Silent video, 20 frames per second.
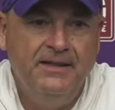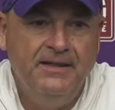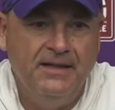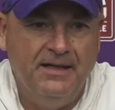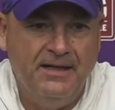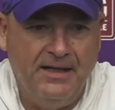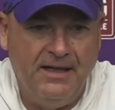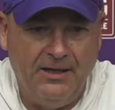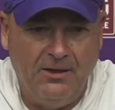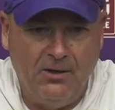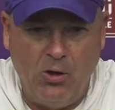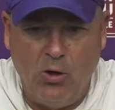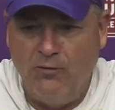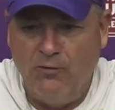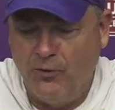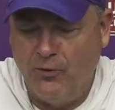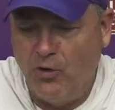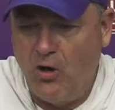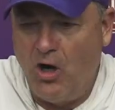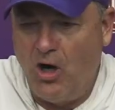uh,
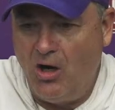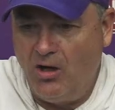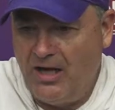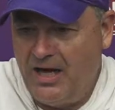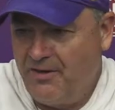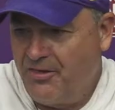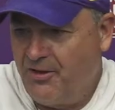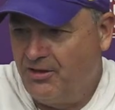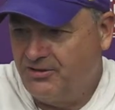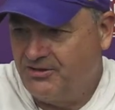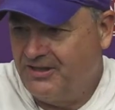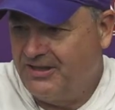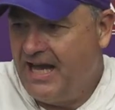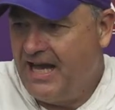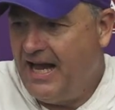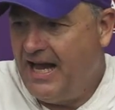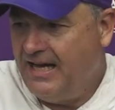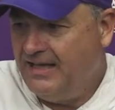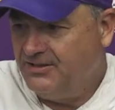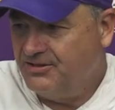overall, I thought the
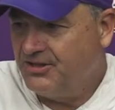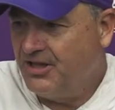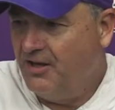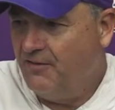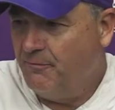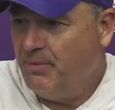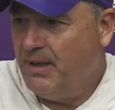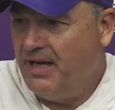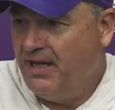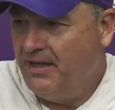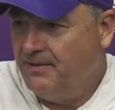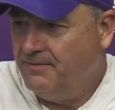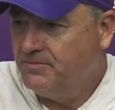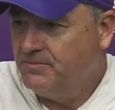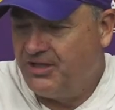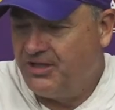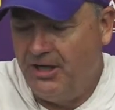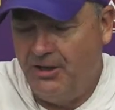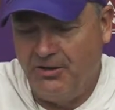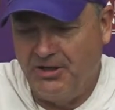guys have been
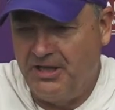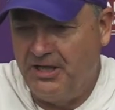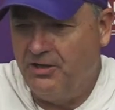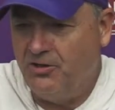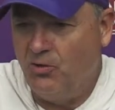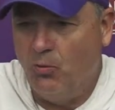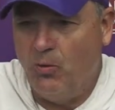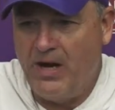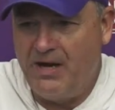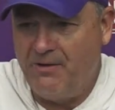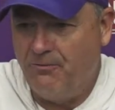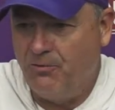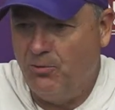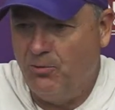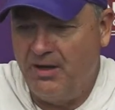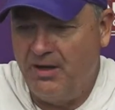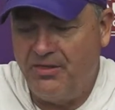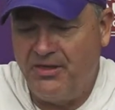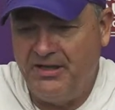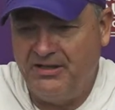killing it in the weight
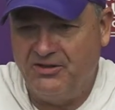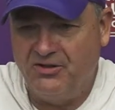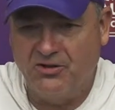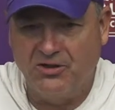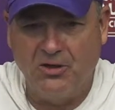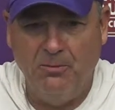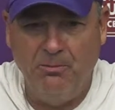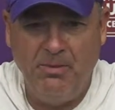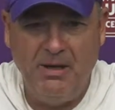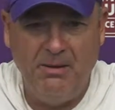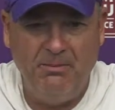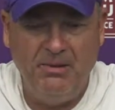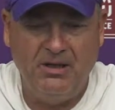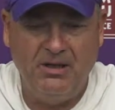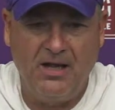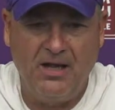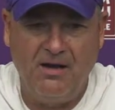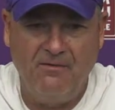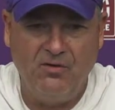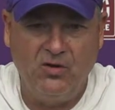room. I think their commitment
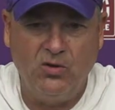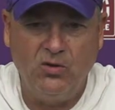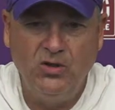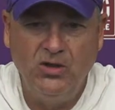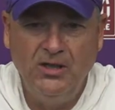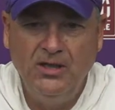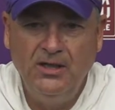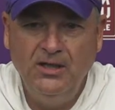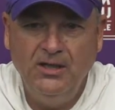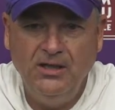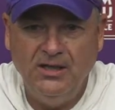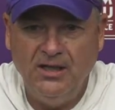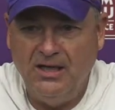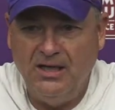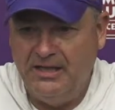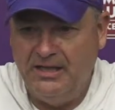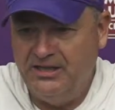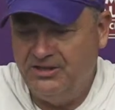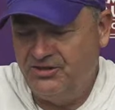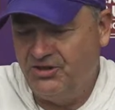level
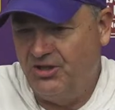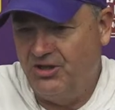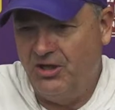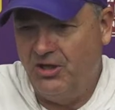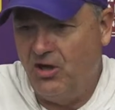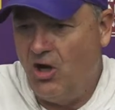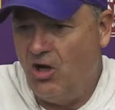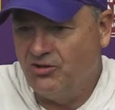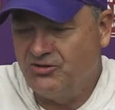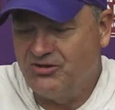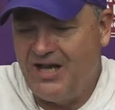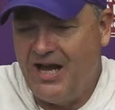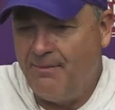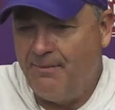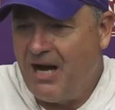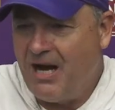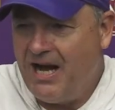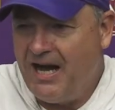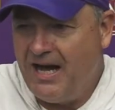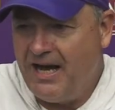uh, is at an all time
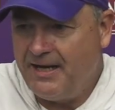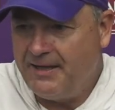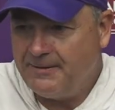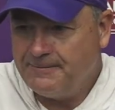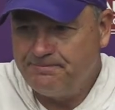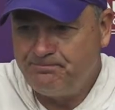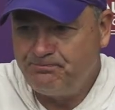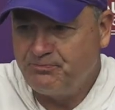high.